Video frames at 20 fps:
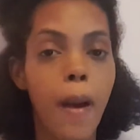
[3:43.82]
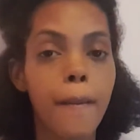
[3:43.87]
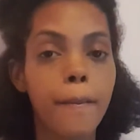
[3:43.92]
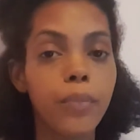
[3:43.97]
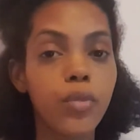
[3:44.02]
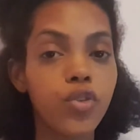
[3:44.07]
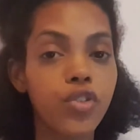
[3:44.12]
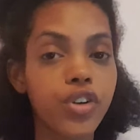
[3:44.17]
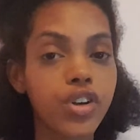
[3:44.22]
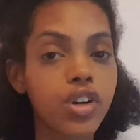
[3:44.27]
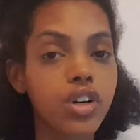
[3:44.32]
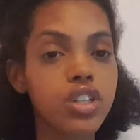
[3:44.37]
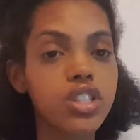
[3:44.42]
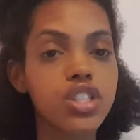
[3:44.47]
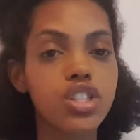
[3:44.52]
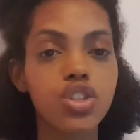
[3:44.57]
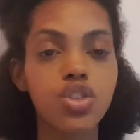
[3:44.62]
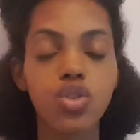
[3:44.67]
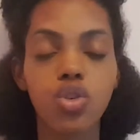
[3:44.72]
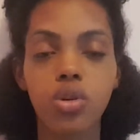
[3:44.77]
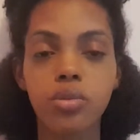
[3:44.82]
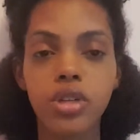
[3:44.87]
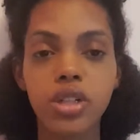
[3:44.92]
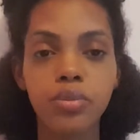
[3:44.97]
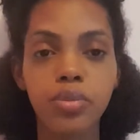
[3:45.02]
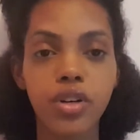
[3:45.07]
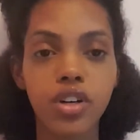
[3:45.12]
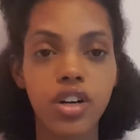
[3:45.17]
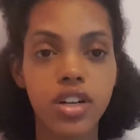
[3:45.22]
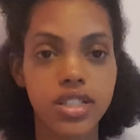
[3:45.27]
Moving on to normal
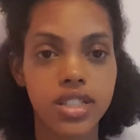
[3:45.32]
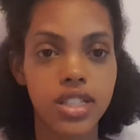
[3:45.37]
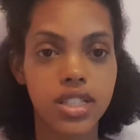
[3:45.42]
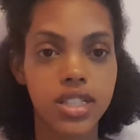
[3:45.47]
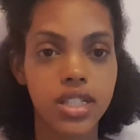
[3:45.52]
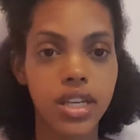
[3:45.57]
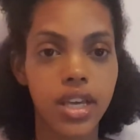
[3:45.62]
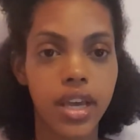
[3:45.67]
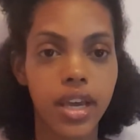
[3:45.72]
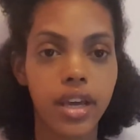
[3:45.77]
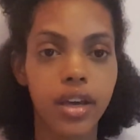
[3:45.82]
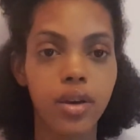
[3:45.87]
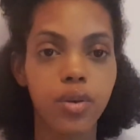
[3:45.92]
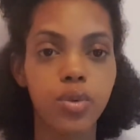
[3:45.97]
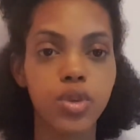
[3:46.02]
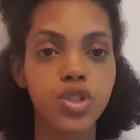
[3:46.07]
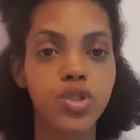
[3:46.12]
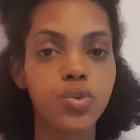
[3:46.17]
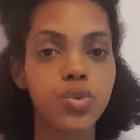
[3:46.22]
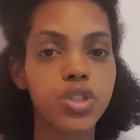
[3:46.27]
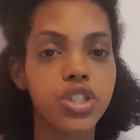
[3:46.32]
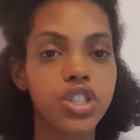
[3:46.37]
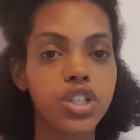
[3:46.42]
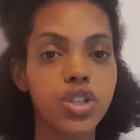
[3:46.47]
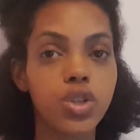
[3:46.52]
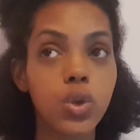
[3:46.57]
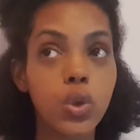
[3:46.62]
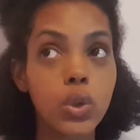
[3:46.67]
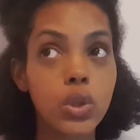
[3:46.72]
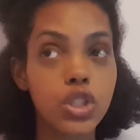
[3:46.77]
porosity hair, which we
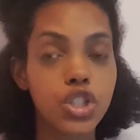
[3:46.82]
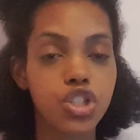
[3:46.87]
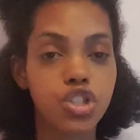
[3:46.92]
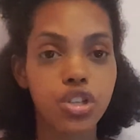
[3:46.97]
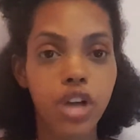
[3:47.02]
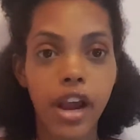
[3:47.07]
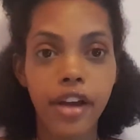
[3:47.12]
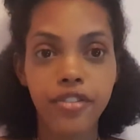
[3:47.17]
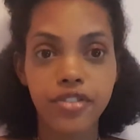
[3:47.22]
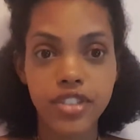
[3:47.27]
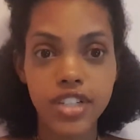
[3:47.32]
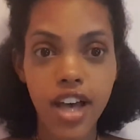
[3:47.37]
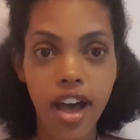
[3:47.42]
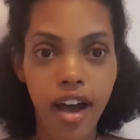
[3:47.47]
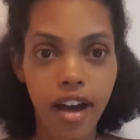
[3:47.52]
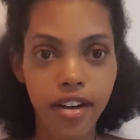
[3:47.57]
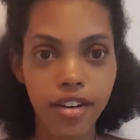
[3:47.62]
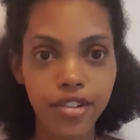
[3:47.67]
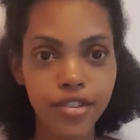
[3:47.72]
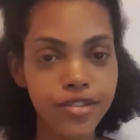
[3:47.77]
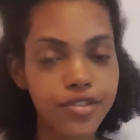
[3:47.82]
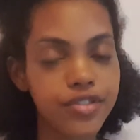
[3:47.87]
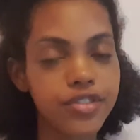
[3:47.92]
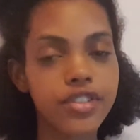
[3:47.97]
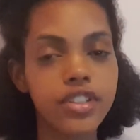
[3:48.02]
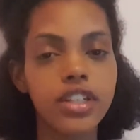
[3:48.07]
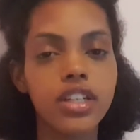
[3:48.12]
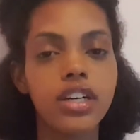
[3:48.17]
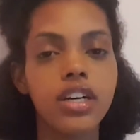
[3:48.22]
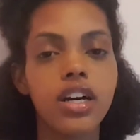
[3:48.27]
should all strive to have.
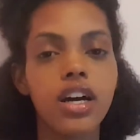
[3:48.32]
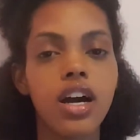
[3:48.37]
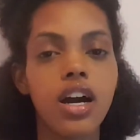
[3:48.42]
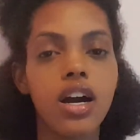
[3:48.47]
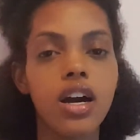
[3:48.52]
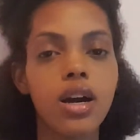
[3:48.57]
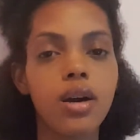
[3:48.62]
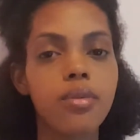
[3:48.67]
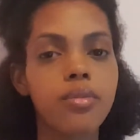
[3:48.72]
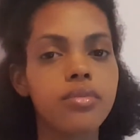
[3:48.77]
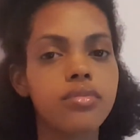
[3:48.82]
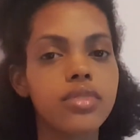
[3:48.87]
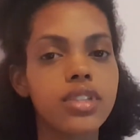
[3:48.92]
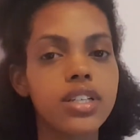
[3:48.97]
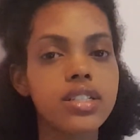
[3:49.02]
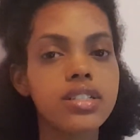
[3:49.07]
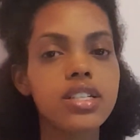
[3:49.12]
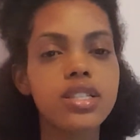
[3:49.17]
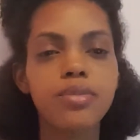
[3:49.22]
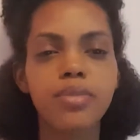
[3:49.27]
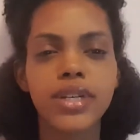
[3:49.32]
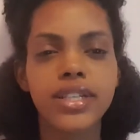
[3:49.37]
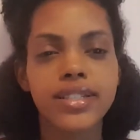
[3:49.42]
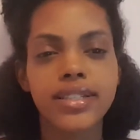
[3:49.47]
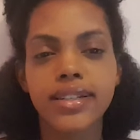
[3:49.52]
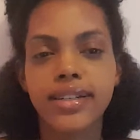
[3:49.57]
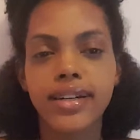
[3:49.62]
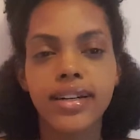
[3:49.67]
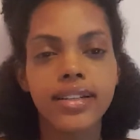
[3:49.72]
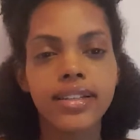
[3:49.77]
This is
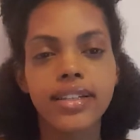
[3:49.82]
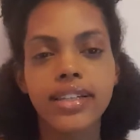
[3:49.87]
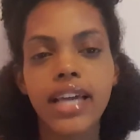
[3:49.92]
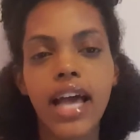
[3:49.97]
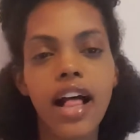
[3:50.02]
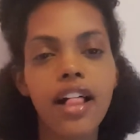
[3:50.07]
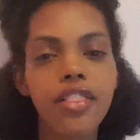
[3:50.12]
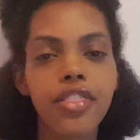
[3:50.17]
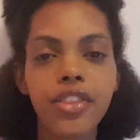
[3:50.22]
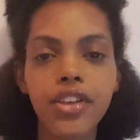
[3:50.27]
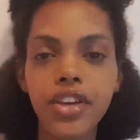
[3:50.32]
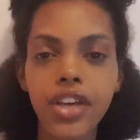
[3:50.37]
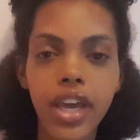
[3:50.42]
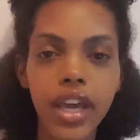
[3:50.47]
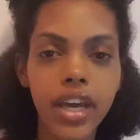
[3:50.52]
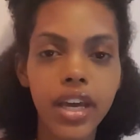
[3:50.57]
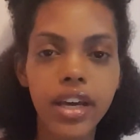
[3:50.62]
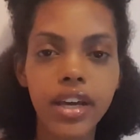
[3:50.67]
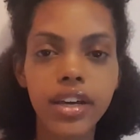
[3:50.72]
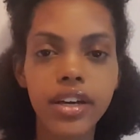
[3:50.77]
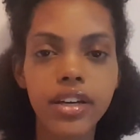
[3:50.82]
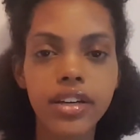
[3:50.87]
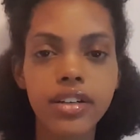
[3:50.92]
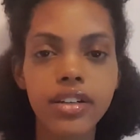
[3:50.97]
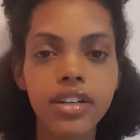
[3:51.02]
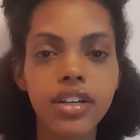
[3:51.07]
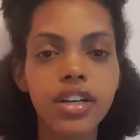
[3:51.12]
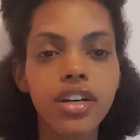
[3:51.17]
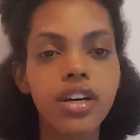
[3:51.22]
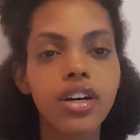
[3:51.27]
basically healthy hair.
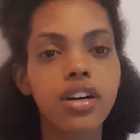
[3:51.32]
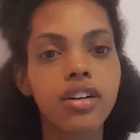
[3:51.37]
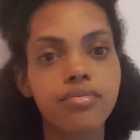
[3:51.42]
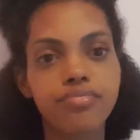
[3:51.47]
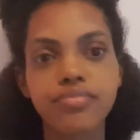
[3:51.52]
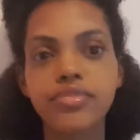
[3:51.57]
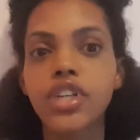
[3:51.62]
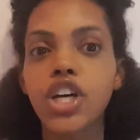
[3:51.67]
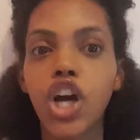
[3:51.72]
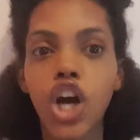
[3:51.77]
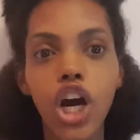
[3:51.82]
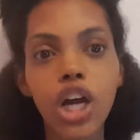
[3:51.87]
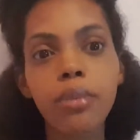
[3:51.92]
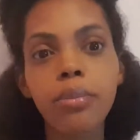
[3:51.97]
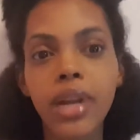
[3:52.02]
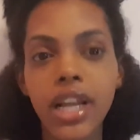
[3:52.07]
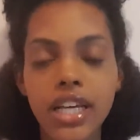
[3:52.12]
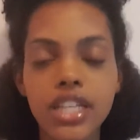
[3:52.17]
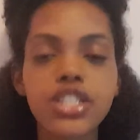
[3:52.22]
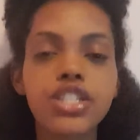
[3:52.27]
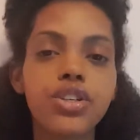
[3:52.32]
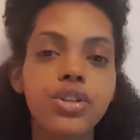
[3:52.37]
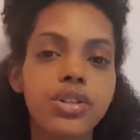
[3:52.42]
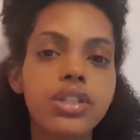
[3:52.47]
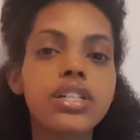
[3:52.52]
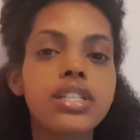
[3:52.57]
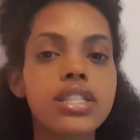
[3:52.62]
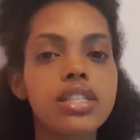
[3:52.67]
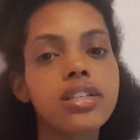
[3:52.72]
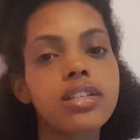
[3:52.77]
God bless you
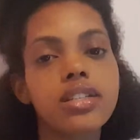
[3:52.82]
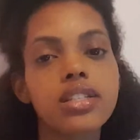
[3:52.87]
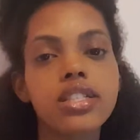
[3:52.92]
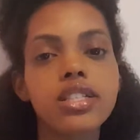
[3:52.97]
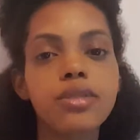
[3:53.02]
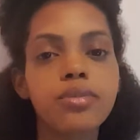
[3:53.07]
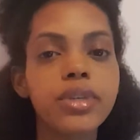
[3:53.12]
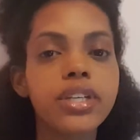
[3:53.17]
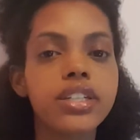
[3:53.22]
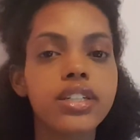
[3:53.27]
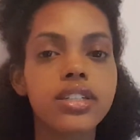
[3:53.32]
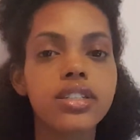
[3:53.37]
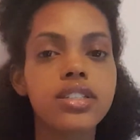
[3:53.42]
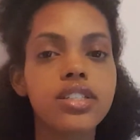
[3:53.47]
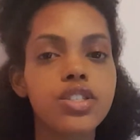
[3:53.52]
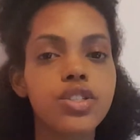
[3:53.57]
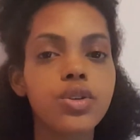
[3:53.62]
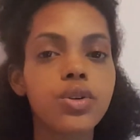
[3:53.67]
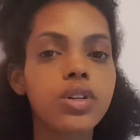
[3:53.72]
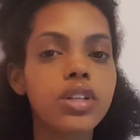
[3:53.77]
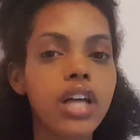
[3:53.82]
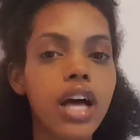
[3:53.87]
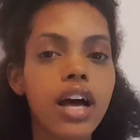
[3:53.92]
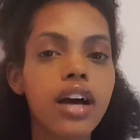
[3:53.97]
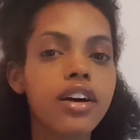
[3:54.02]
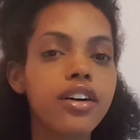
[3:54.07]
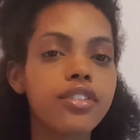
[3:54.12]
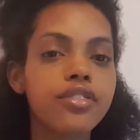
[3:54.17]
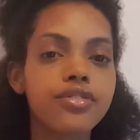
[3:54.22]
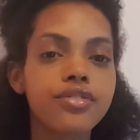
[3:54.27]
all, sis, because you'll
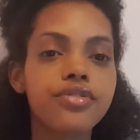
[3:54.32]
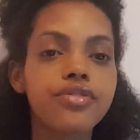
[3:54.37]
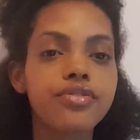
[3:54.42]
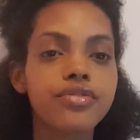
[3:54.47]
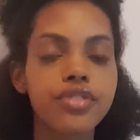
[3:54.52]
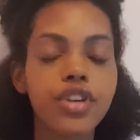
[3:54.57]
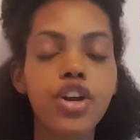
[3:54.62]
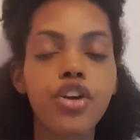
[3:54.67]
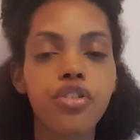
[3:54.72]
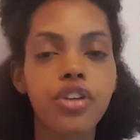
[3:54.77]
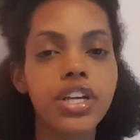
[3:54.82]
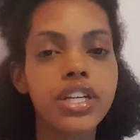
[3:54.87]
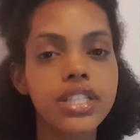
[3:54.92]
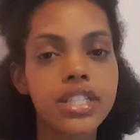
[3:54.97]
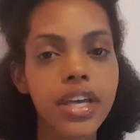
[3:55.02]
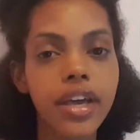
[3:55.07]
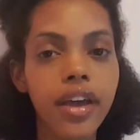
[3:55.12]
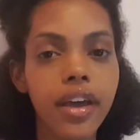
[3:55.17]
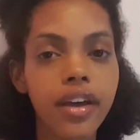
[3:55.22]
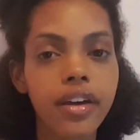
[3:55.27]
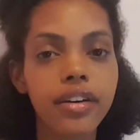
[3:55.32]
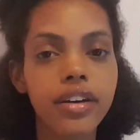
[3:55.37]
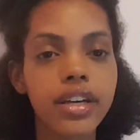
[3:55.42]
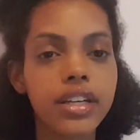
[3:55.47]
have great hair.